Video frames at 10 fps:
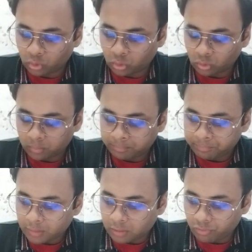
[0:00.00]
So
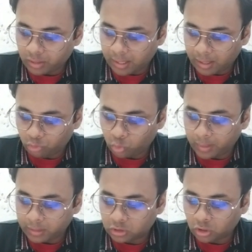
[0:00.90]
we have
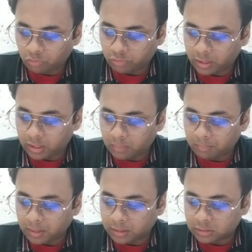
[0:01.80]
twice of
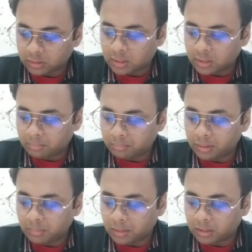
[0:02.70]
A plus
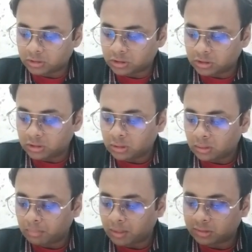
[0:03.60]
B plus
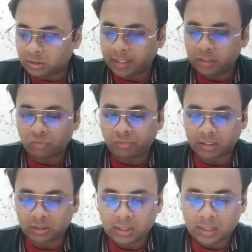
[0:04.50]
C plus thrice of
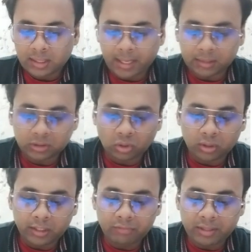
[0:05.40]
X. X is
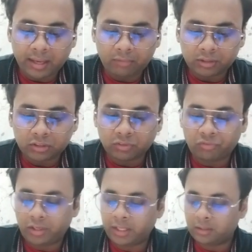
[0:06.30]
already we have, which is
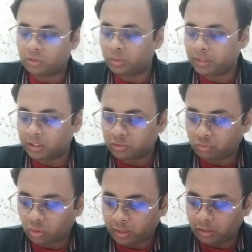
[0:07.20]
15. So it
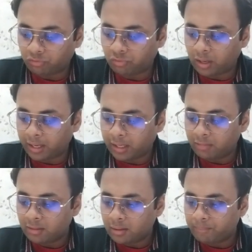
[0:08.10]
is
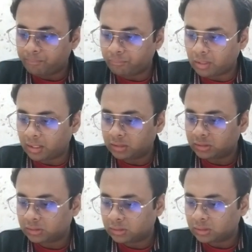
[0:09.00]
45
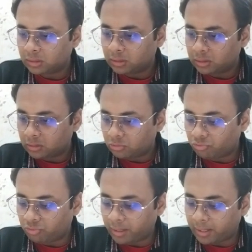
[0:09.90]
plus
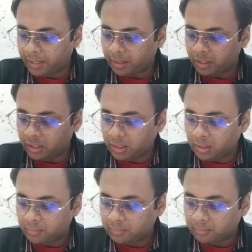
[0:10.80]

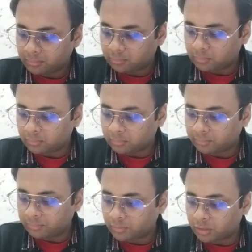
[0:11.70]
190
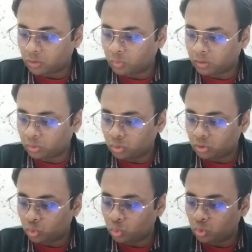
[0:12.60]
equal
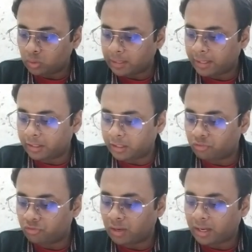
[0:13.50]
to
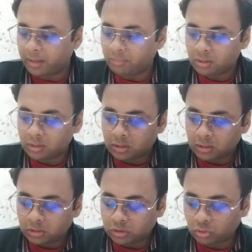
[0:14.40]
295.
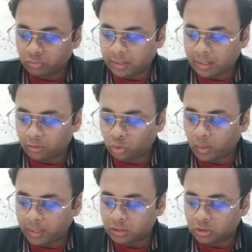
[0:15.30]
So we have
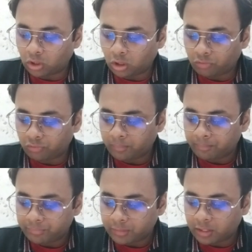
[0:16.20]
twice of
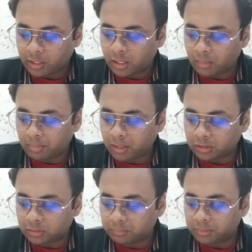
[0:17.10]
A
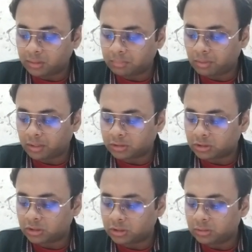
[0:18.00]
plus B
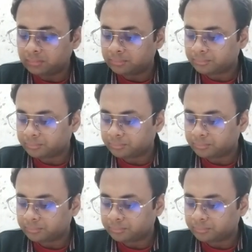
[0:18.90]
plus C.